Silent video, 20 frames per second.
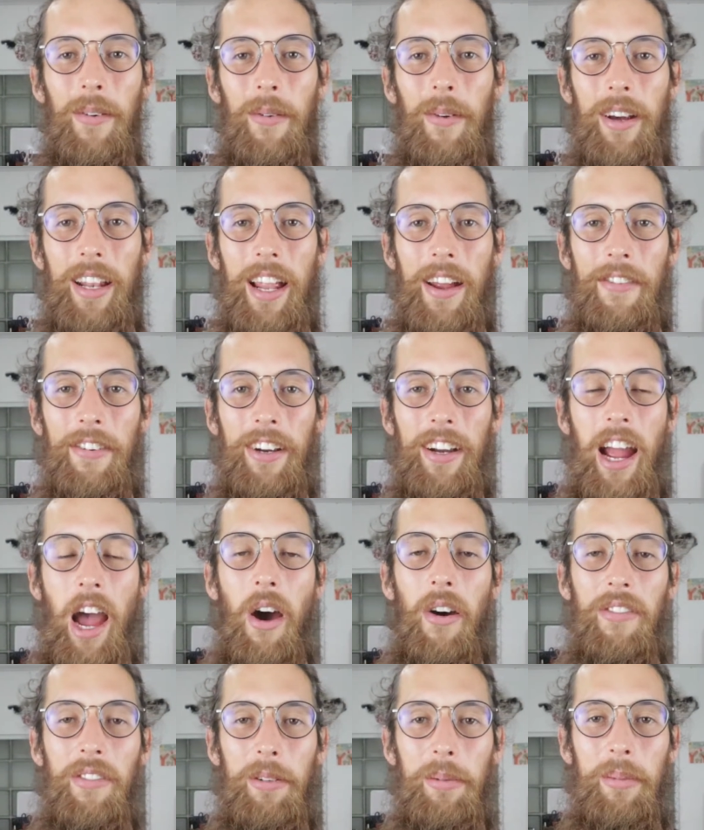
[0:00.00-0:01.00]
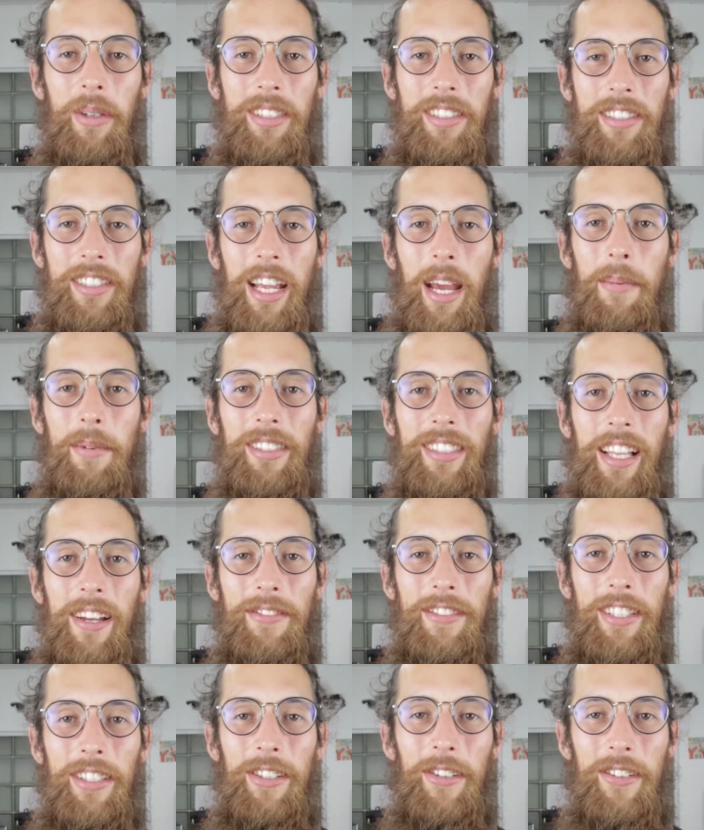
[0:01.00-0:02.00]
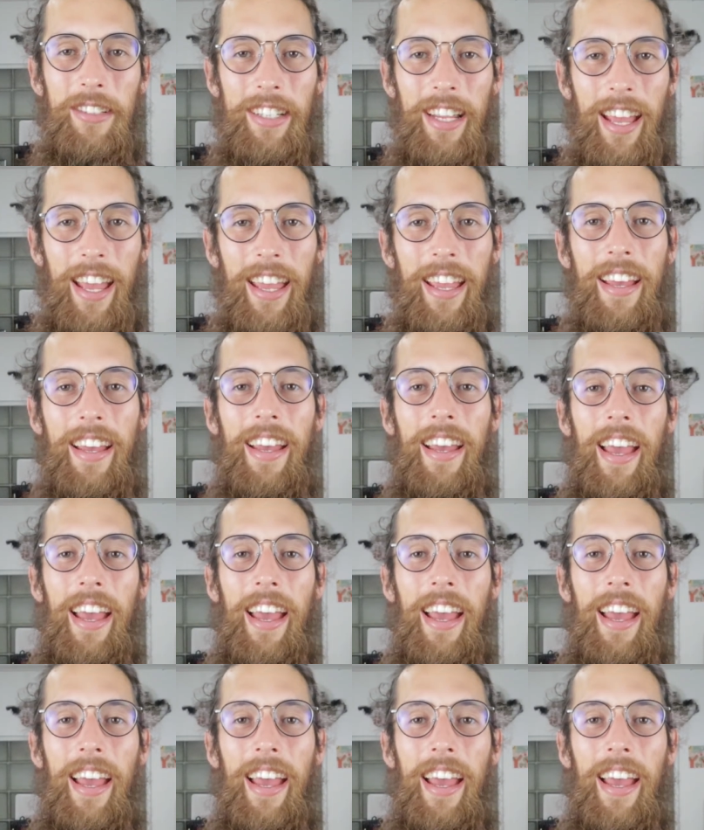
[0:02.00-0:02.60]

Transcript: Whatever, however much time is left in your day.